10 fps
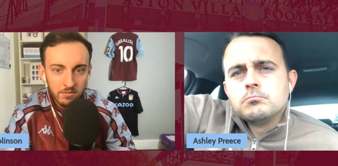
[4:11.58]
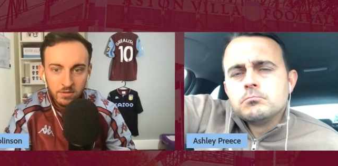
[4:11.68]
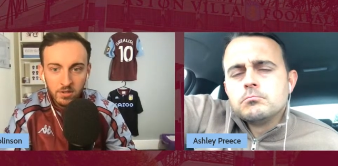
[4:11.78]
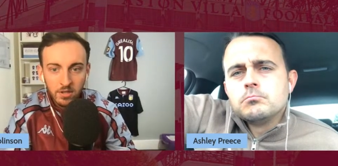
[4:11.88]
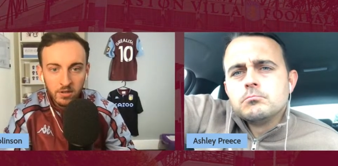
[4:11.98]

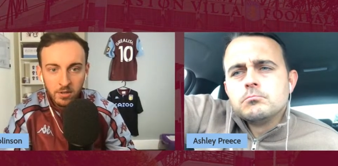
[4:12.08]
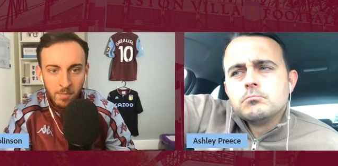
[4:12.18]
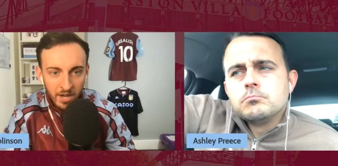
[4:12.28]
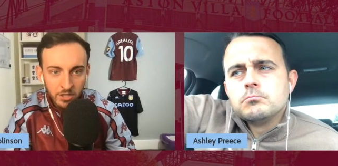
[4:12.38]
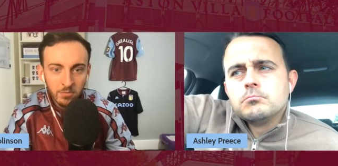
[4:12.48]
Speaker 1: to the the
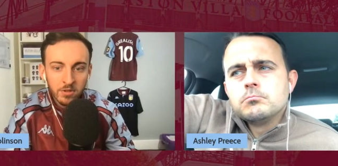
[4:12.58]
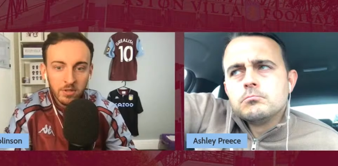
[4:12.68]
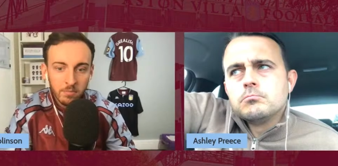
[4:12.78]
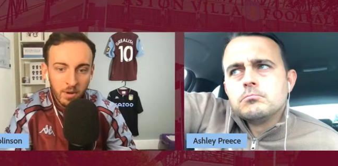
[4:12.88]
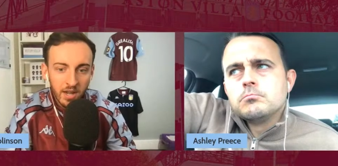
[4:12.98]
management,
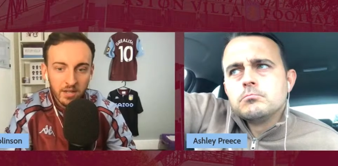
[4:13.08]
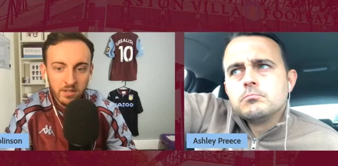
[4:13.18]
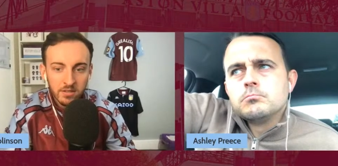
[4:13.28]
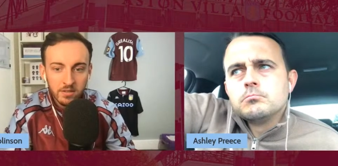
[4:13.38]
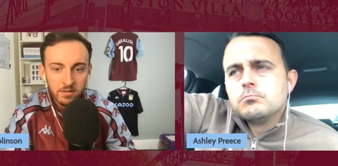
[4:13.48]
the
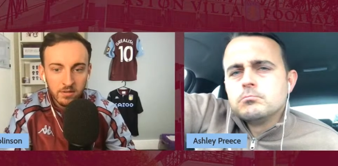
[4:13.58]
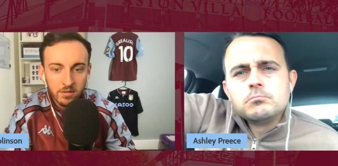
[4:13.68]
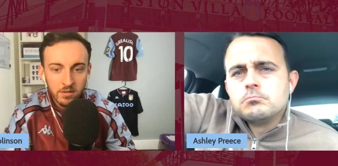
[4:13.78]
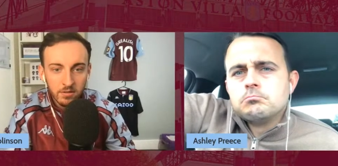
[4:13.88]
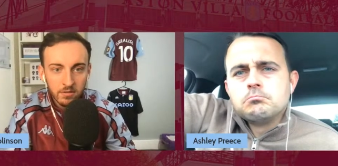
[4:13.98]
players
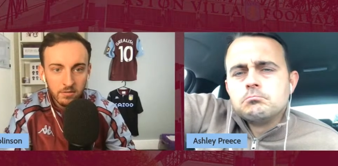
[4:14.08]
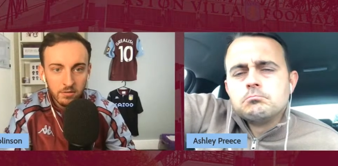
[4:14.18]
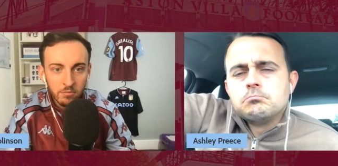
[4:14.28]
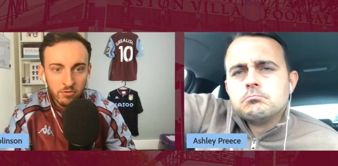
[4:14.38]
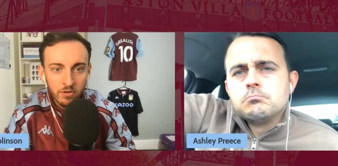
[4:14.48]
to to
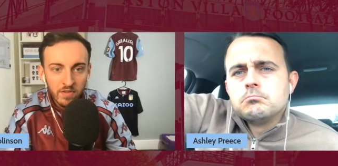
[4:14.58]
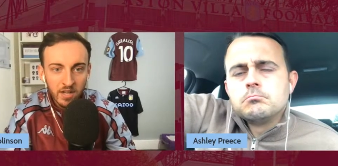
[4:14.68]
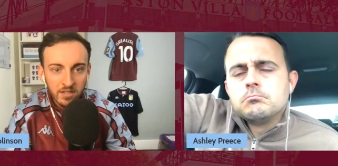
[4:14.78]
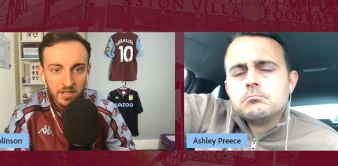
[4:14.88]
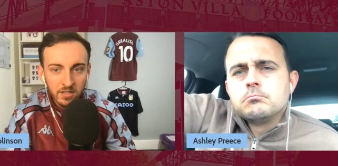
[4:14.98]
improve
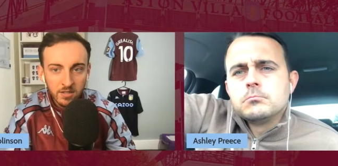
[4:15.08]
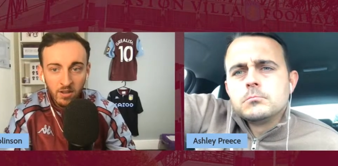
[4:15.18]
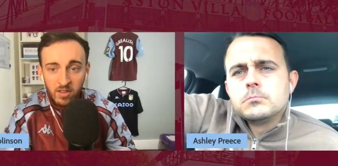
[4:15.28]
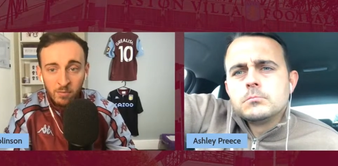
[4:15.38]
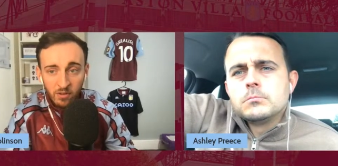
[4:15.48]
next season. I
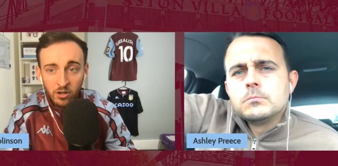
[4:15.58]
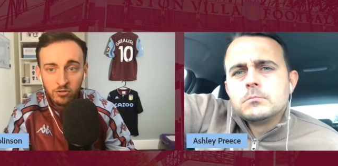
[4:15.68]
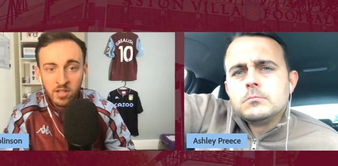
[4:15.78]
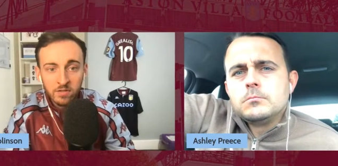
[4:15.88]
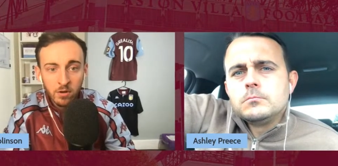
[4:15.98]
think we've got a
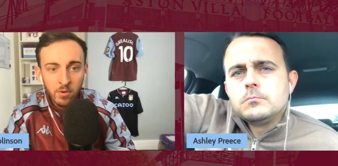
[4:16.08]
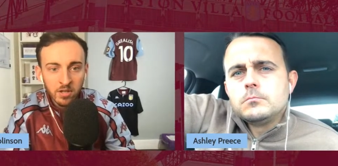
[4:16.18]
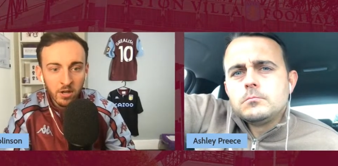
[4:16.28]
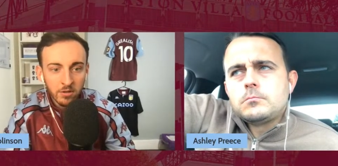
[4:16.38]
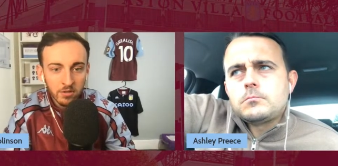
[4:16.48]
transfer
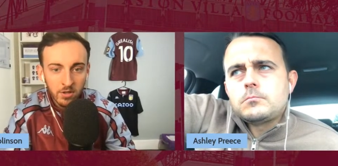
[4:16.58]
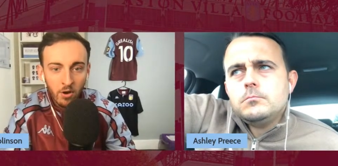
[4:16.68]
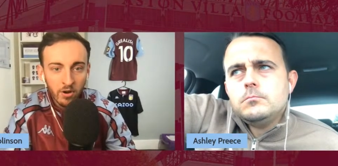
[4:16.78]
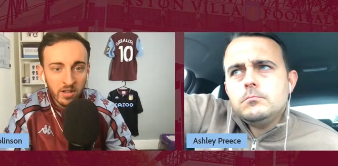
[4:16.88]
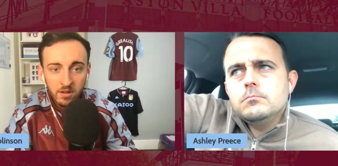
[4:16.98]
window to
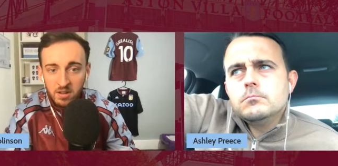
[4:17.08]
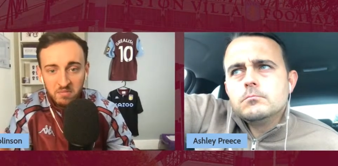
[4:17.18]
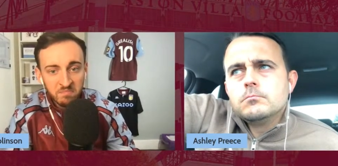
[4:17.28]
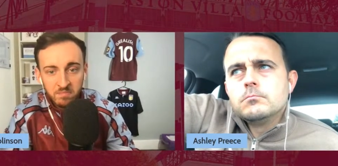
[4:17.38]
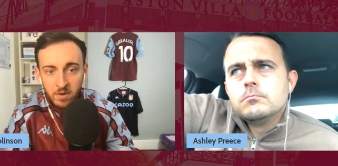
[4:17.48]
sign
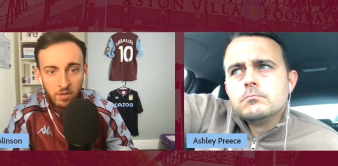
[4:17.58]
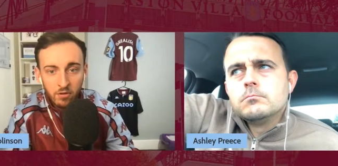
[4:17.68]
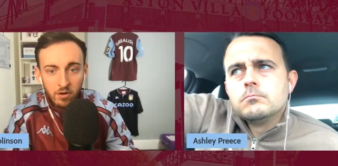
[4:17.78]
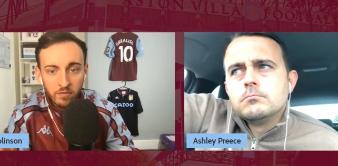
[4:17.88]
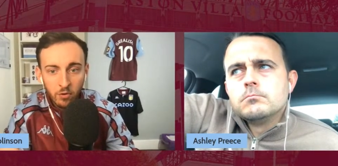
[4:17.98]

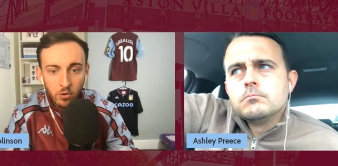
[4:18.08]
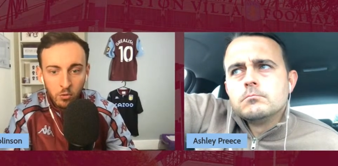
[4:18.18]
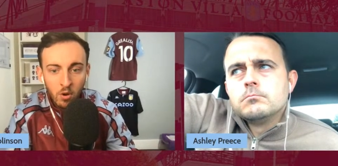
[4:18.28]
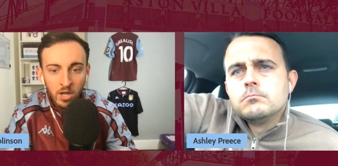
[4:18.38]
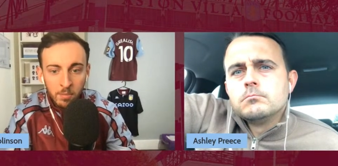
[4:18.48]
three or four
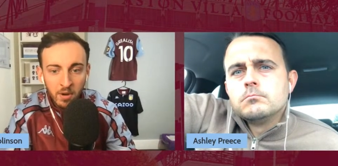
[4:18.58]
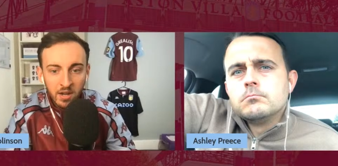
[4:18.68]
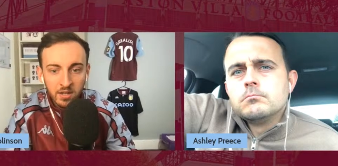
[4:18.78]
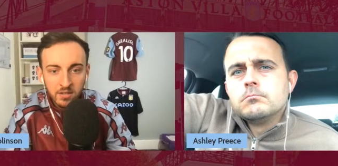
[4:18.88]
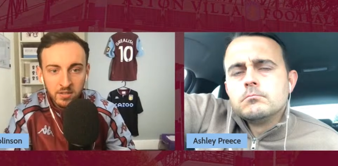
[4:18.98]
quality
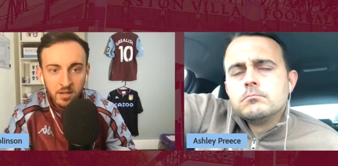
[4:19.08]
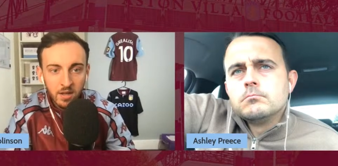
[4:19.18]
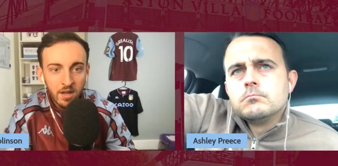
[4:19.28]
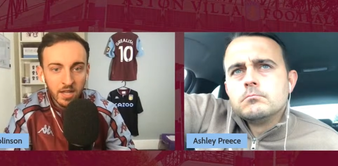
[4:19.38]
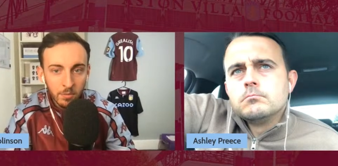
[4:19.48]
players
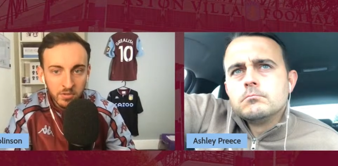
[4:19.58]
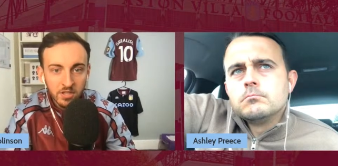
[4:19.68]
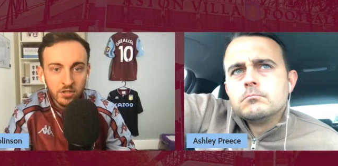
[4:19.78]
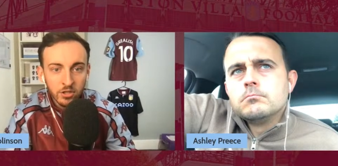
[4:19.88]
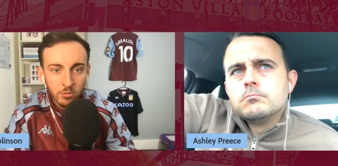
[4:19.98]
in the
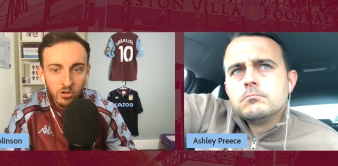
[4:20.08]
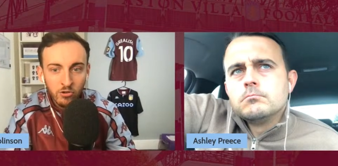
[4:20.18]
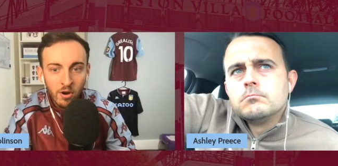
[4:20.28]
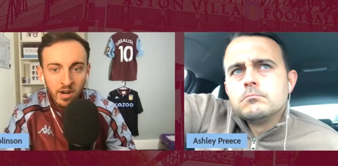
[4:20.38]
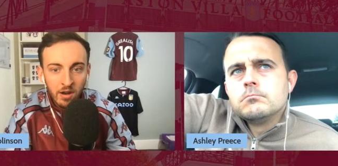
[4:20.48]
positions that we're
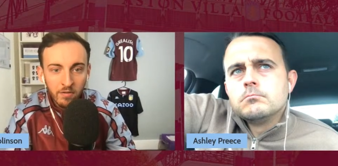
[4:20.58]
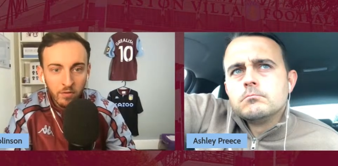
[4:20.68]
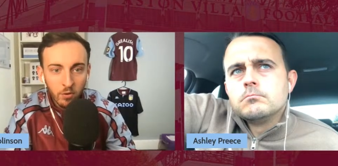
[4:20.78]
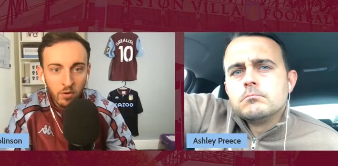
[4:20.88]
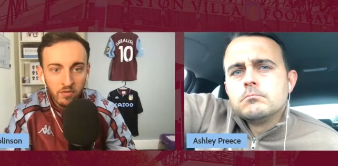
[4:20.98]
crying out
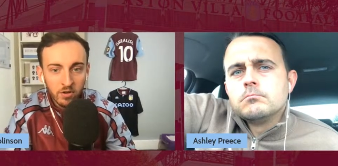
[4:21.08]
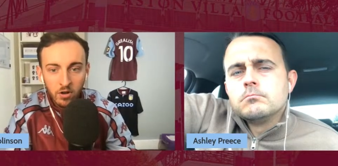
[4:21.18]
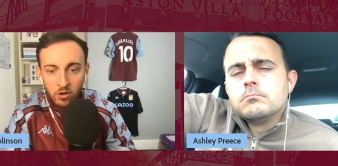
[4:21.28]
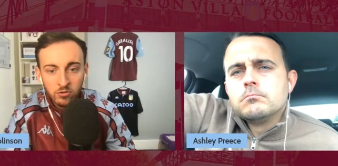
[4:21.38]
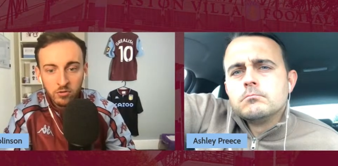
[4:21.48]
for for
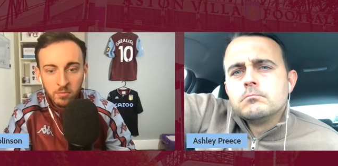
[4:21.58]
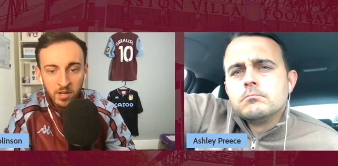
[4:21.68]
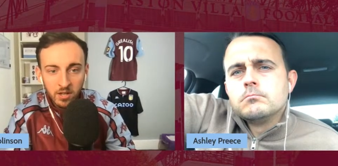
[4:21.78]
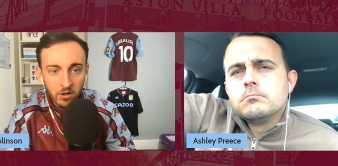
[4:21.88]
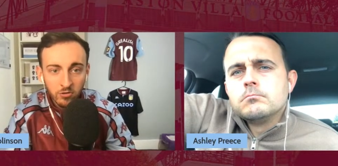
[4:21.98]
100
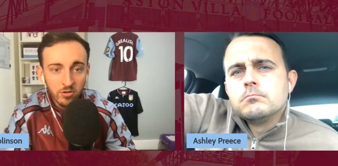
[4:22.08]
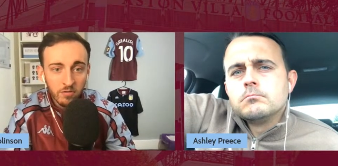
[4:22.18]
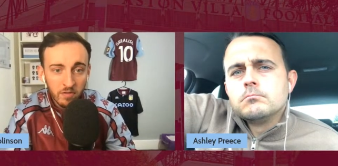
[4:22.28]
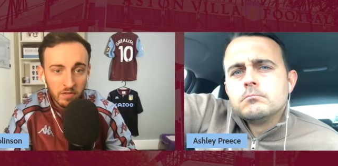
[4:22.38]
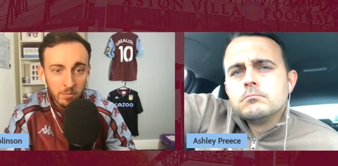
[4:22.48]
million,
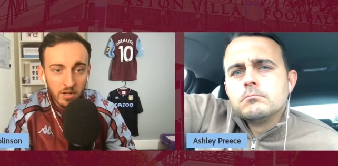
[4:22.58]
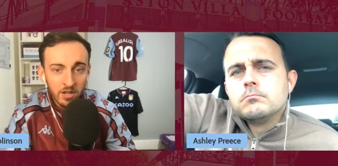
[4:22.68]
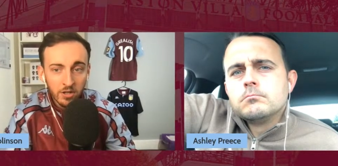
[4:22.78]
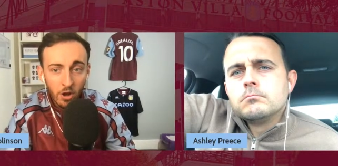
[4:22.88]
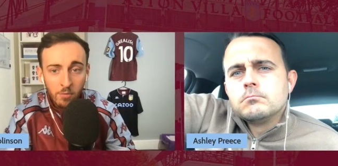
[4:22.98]
150
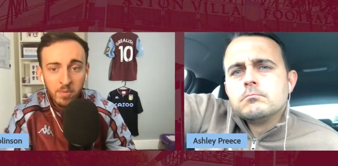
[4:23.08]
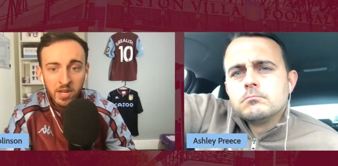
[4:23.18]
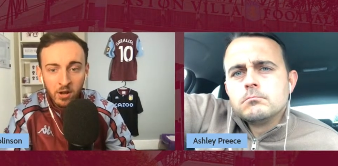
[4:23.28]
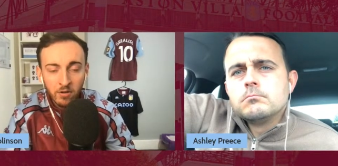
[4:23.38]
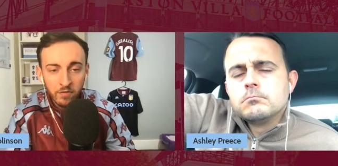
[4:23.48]
million. Go
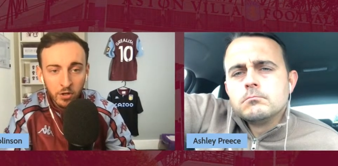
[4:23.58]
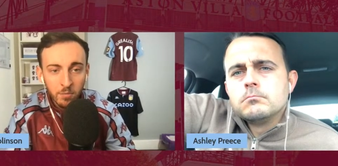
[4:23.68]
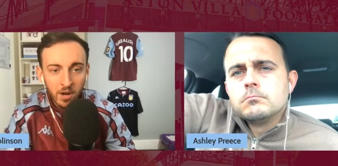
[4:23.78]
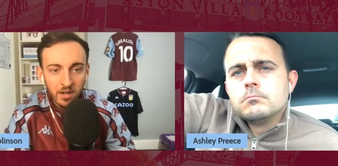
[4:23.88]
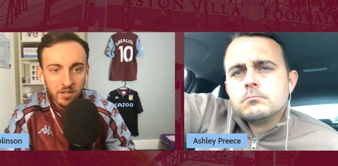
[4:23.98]
big on a few
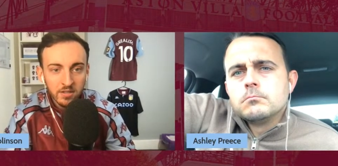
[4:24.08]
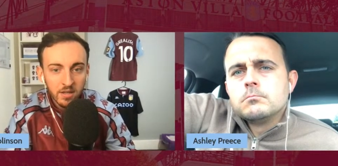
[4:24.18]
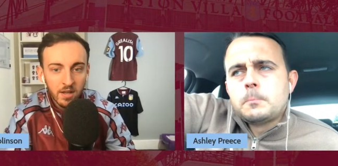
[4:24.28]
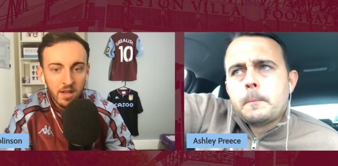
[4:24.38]
players,